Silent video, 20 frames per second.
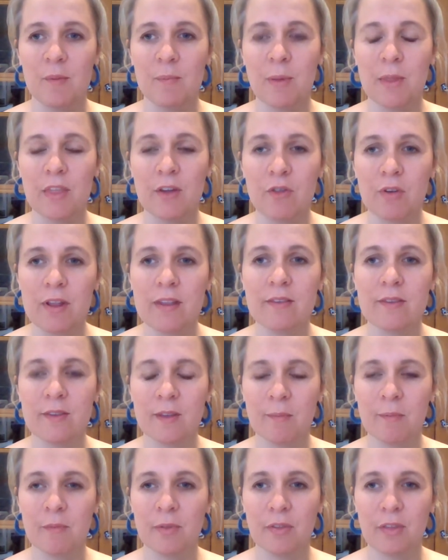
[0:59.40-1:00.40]
But there is
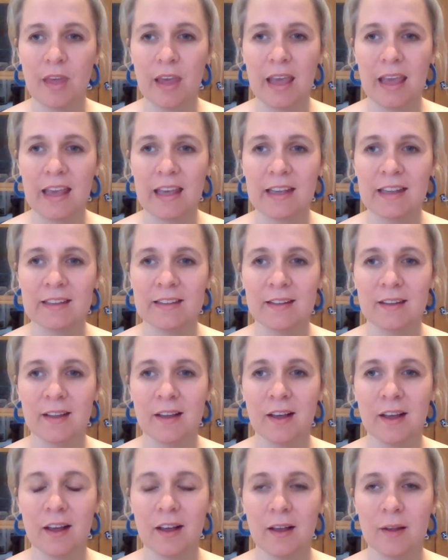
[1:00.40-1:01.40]
something,
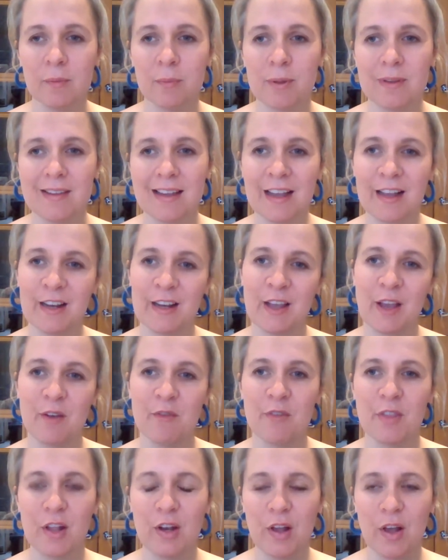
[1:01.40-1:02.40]
particularly
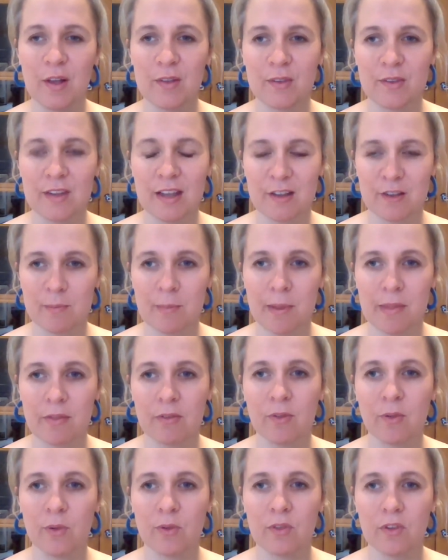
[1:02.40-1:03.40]
over the last 6
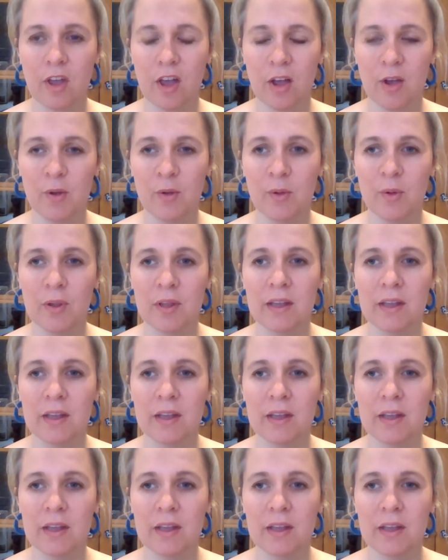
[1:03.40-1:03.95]
months or so,